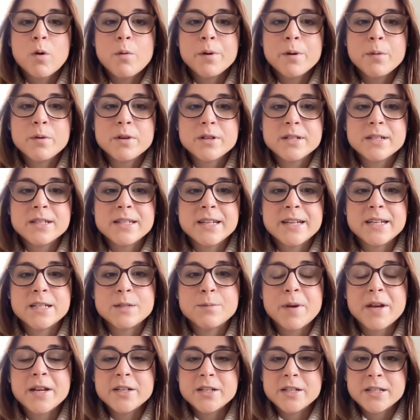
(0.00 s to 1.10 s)
what we want to see
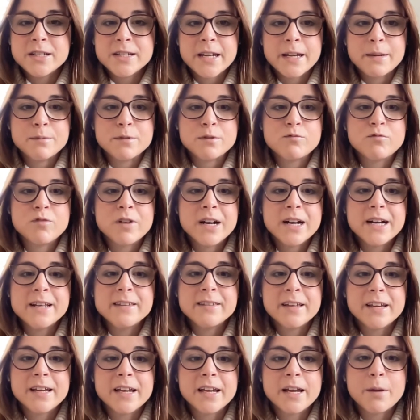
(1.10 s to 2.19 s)
is pension schemes really
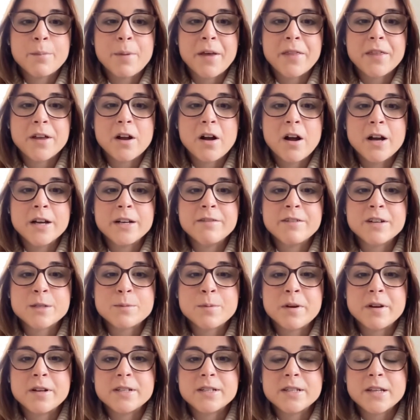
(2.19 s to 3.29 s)
thinking about the kind of
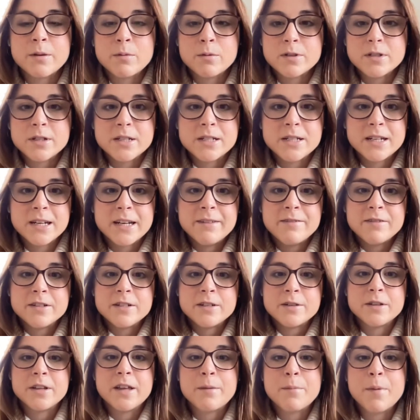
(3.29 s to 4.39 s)
experience they want to deliver
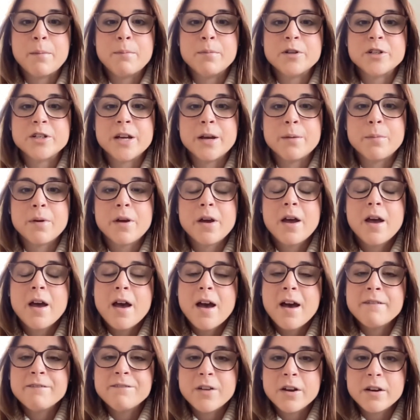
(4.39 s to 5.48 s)
to their membership
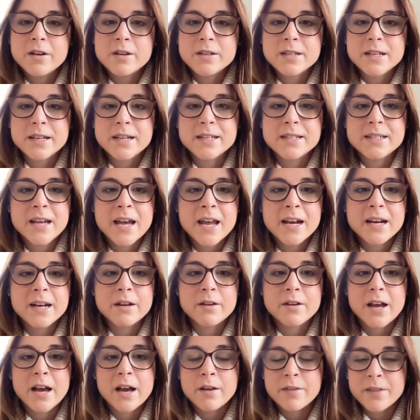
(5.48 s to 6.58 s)
and focusing intently
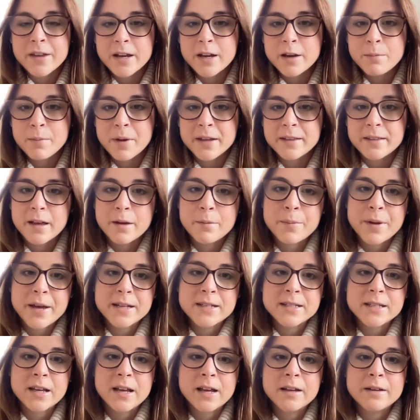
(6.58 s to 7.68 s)
on how they can make that
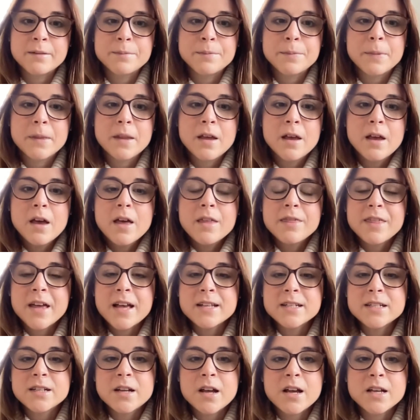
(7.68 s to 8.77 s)
better.
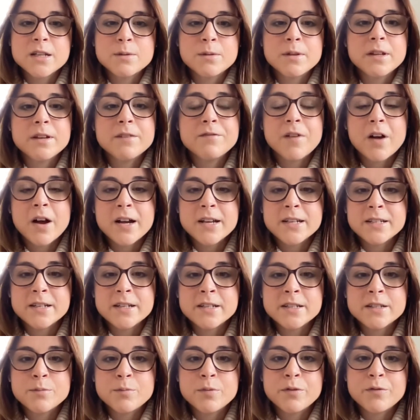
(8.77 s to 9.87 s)
That starts with
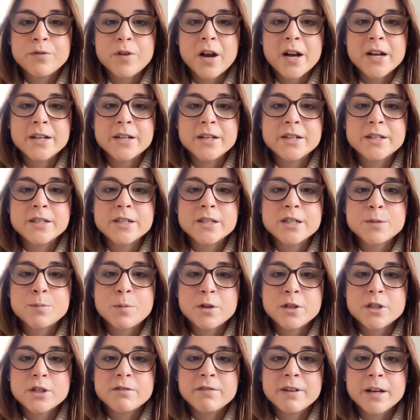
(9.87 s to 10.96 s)
advisors, providers,
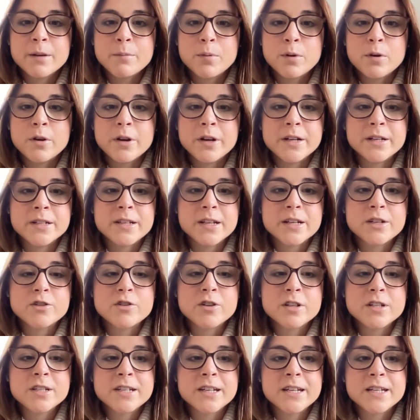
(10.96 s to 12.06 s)
sponsoring employers, and
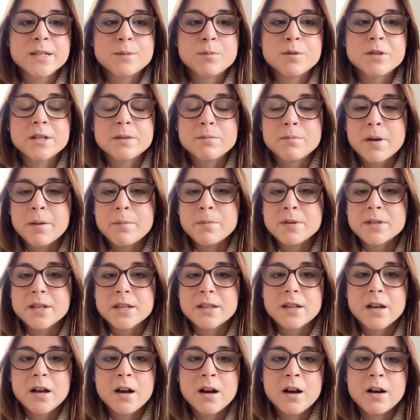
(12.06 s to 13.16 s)
trustees putting members
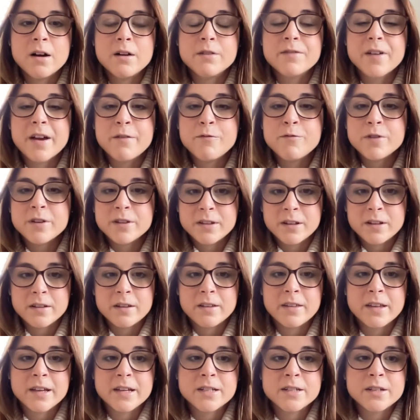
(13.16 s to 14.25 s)
at the heart of everything
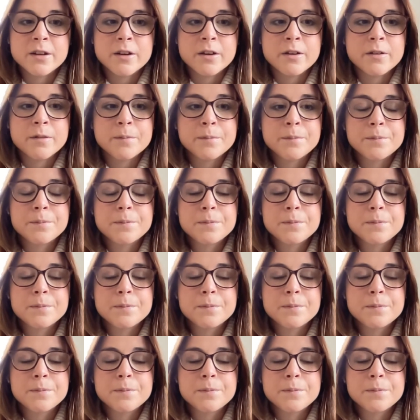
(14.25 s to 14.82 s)
that they do.